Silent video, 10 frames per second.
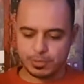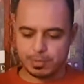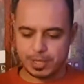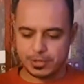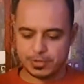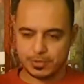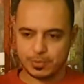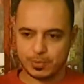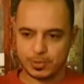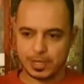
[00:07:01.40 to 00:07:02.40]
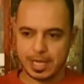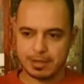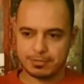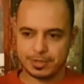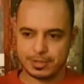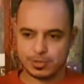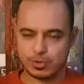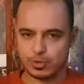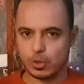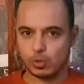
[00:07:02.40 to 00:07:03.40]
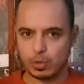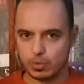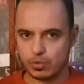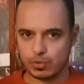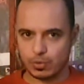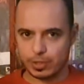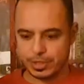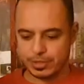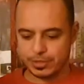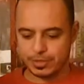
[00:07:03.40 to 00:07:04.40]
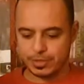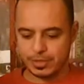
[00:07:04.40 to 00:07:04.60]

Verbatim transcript: best when you have his solo stories,